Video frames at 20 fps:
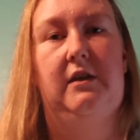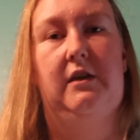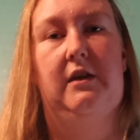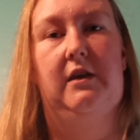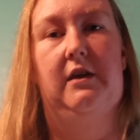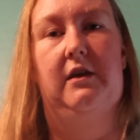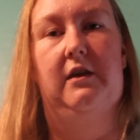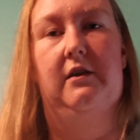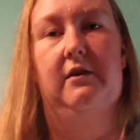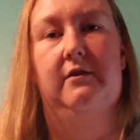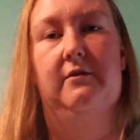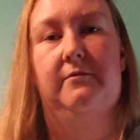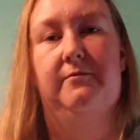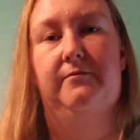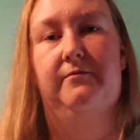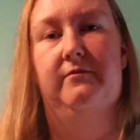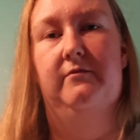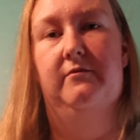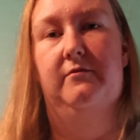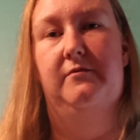uh,
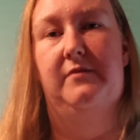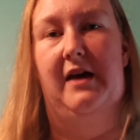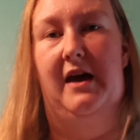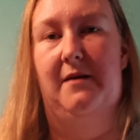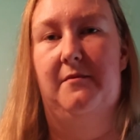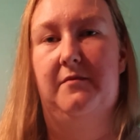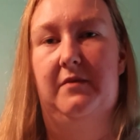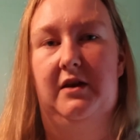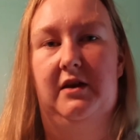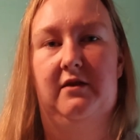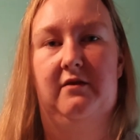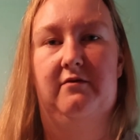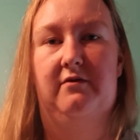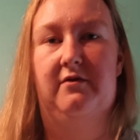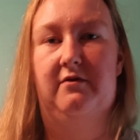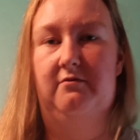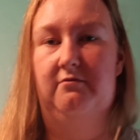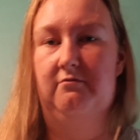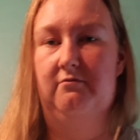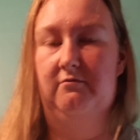Batman
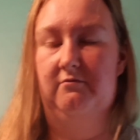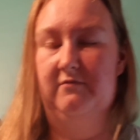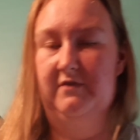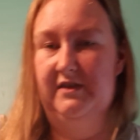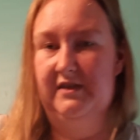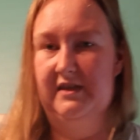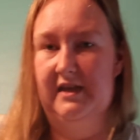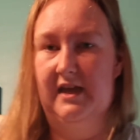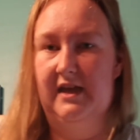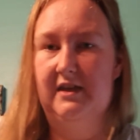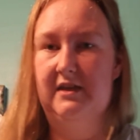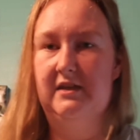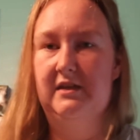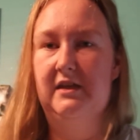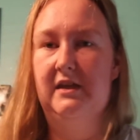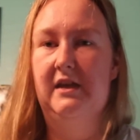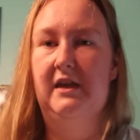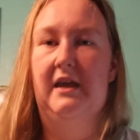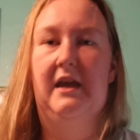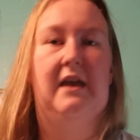set
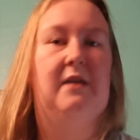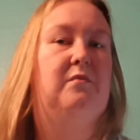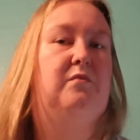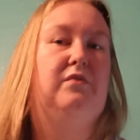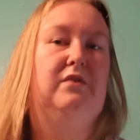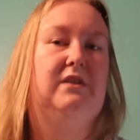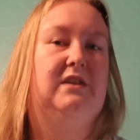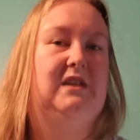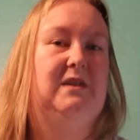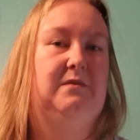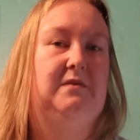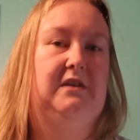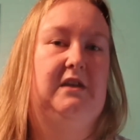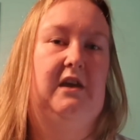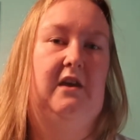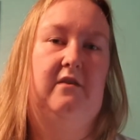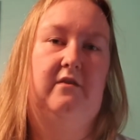and put some of the